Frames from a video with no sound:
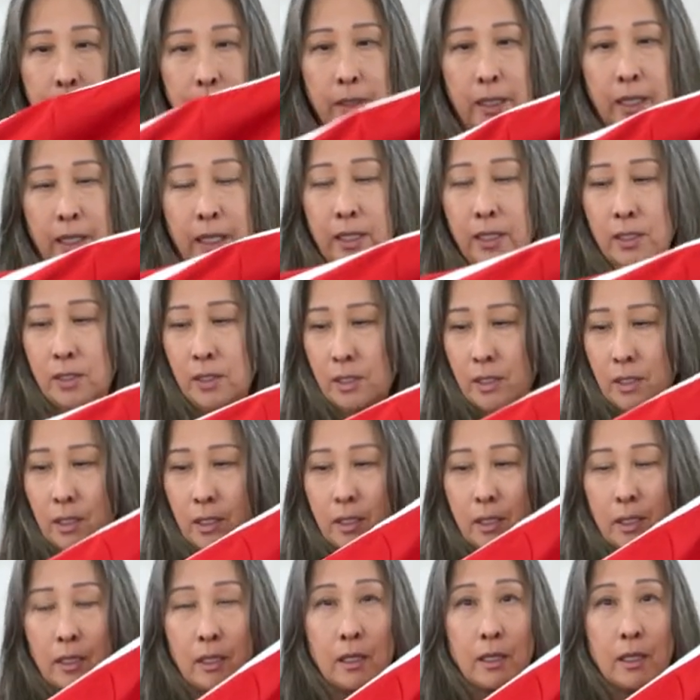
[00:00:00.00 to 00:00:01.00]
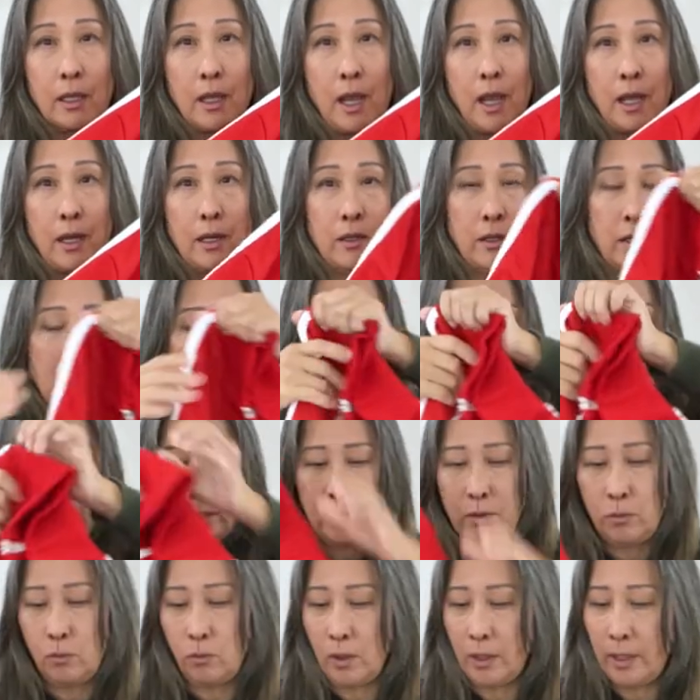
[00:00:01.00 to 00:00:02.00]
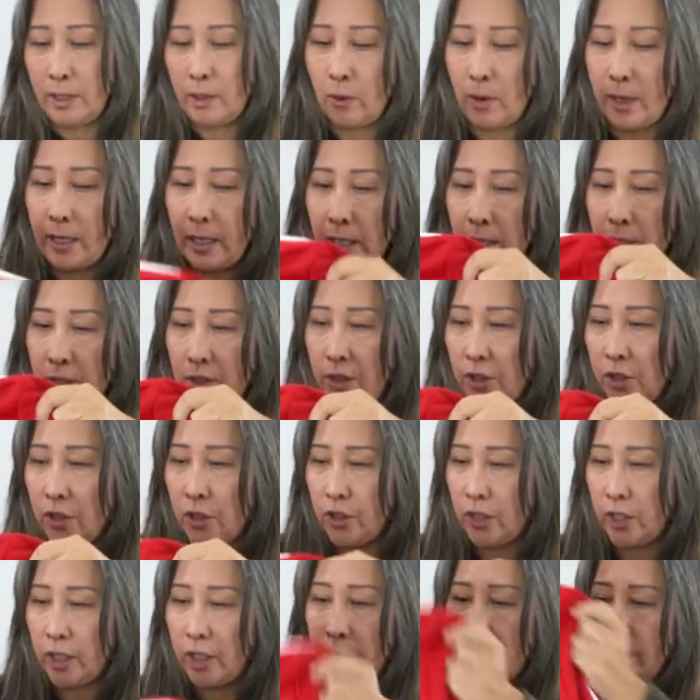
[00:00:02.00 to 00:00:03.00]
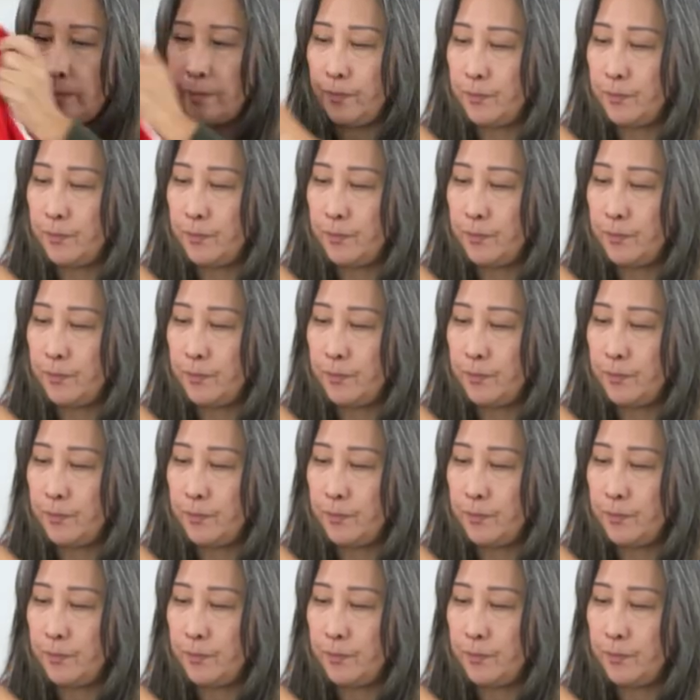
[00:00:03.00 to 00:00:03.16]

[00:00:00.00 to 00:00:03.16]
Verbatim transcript: It's, I don't know, it's in really great condition.